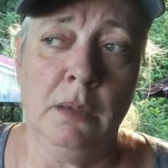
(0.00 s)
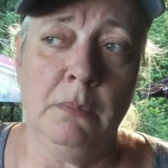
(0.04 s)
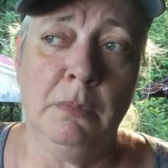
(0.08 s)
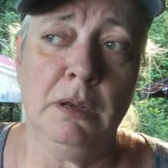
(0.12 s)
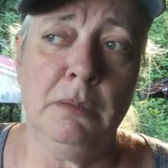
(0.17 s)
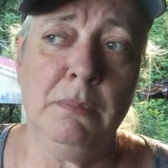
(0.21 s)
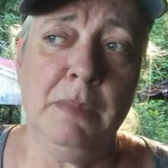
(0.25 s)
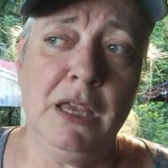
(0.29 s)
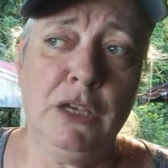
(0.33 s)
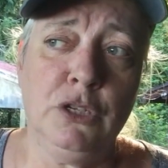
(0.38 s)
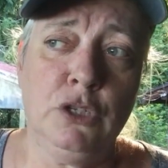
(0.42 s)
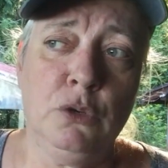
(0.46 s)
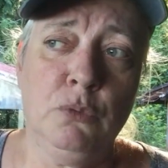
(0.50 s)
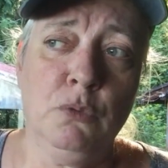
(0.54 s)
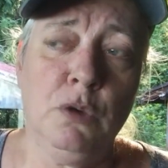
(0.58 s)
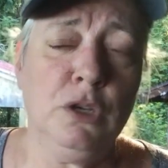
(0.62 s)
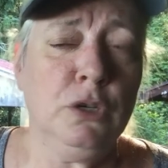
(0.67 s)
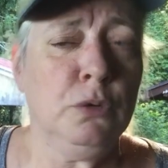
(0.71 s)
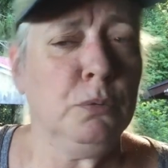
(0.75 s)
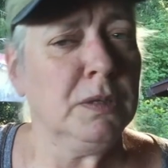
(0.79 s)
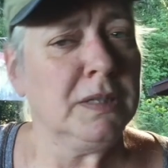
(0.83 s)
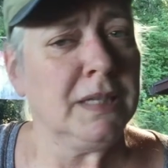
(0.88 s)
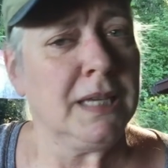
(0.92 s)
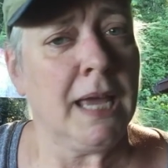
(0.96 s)
But it makes you
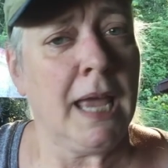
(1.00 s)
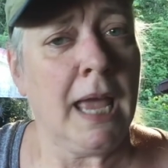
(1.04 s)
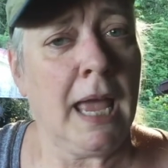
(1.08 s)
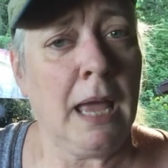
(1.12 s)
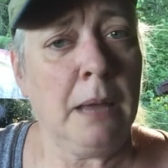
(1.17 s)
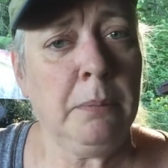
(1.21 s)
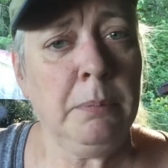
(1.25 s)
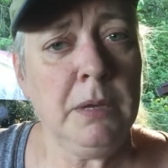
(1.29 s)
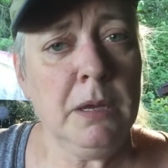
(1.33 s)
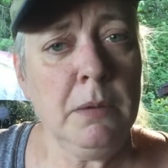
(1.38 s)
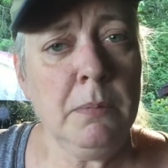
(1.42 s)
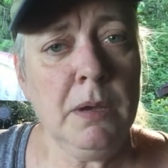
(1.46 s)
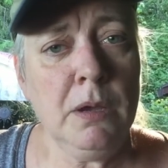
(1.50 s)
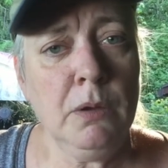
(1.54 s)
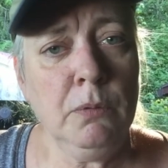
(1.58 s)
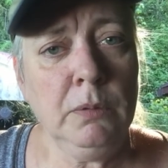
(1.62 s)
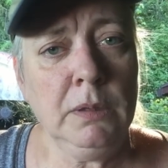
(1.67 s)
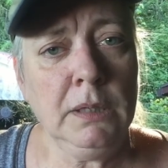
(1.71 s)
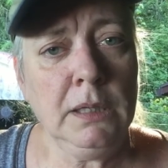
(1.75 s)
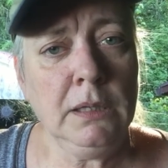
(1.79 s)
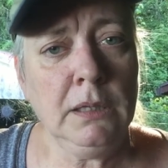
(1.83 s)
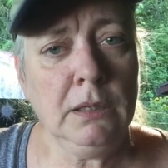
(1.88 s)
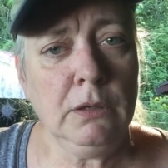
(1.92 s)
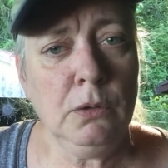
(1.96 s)
wonder, was he happy about
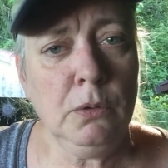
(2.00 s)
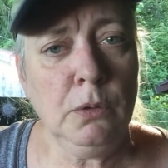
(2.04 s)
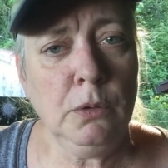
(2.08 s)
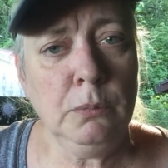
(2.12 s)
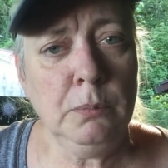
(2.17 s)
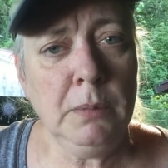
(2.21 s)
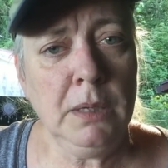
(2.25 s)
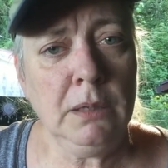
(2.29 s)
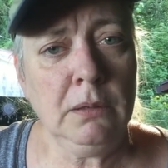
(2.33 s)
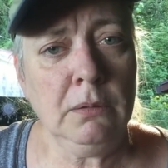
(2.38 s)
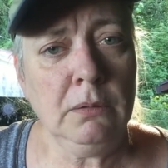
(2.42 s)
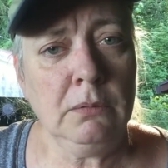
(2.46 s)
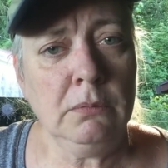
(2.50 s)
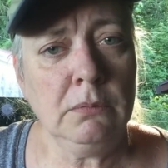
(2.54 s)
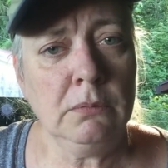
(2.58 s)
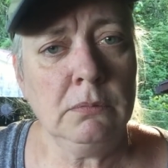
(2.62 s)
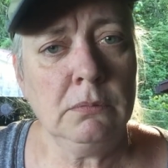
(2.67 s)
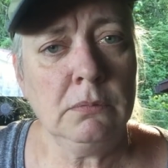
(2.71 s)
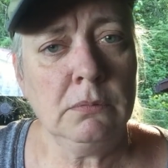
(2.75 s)
winning the gold medal?